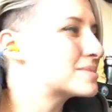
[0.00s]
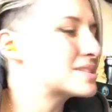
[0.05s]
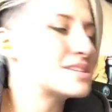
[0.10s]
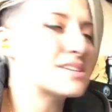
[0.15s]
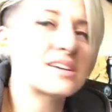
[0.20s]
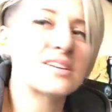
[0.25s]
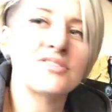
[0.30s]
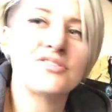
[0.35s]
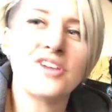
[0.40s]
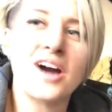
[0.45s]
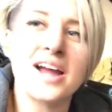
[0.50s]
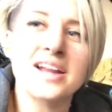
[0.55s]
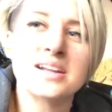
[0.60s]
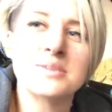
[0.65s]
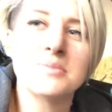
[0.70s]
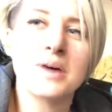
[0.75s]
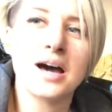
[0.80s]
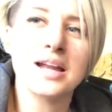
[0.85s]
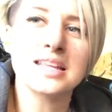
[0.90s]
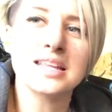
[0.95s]
you can find
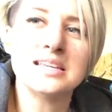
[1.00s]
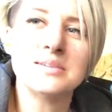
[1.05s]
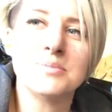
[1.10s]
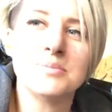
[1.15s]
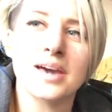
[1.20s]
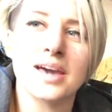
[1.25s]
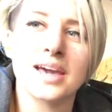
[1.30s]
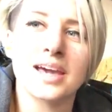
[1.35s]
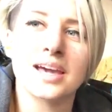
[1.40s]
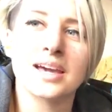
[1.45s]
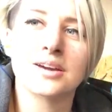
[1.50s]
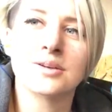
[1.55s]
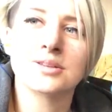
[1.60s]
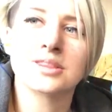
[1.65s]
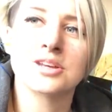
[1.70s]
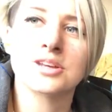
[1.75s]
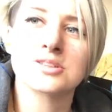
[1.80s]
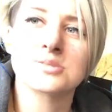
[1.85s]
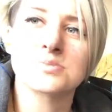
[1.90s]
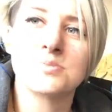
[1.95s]
them on eBay,
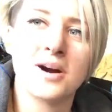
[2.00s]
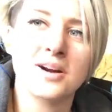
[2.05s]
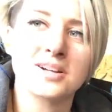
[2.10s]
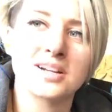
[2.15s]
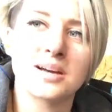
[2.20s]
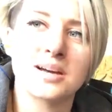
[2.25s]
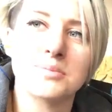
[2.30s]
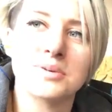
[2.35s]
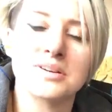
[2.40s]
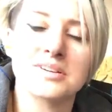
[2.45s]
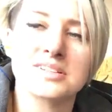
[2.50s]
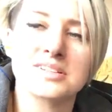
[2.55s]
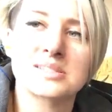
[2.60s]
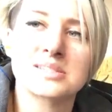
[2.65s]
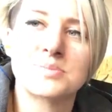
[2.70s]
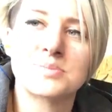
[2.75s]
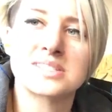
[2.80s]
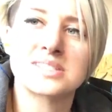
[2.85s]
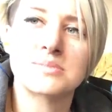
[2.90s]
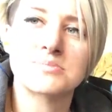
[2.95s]
those part numbers,
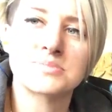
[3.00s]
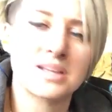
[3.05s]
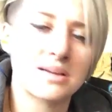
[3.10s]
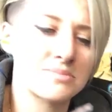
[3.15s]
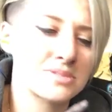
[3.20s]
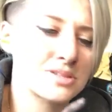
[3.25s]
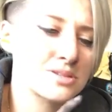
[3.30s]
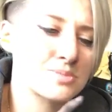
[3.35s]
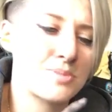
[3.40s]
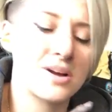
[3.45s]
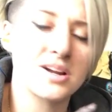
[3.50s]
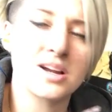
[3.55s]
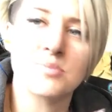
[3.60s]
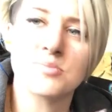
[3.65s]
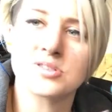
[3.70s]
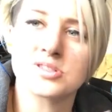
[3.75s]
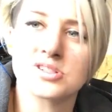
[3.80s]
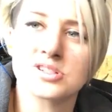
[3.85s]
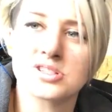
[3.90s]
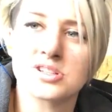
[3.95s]
but sometimes those part
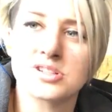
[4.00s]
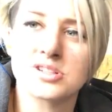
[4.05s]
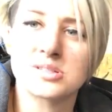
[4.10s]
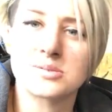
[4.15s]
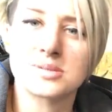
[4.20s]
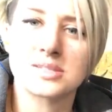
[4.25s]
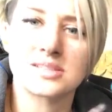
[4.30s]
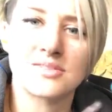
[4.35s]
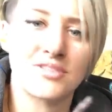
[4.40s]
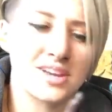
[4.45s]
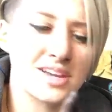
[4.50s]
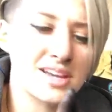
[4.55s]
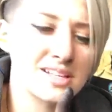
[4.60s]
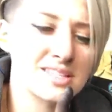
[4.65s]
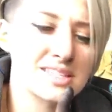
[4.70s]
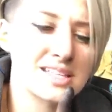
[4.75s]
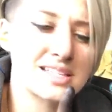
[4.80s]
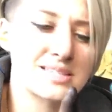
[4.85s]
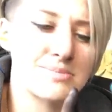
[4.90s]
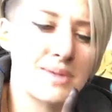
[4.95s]
numbers are so specific and
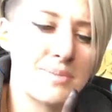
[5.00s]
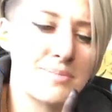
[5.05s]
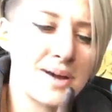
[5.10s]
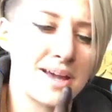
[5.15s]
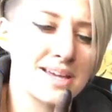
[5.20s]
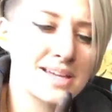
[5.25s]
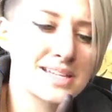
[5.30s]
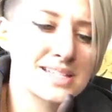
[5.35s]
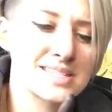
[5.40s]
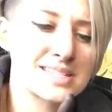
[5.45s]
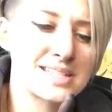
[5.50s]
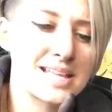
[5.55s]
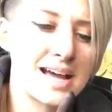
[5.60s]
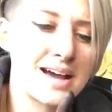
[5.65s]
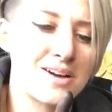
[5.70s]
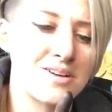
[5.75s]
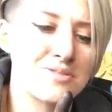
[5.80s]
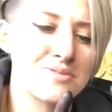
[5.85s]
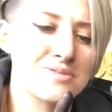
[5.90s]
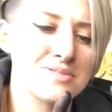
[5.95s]
since my bike is
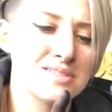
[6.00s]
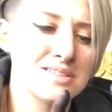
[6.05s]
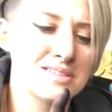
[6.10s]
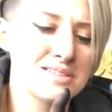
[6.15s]
now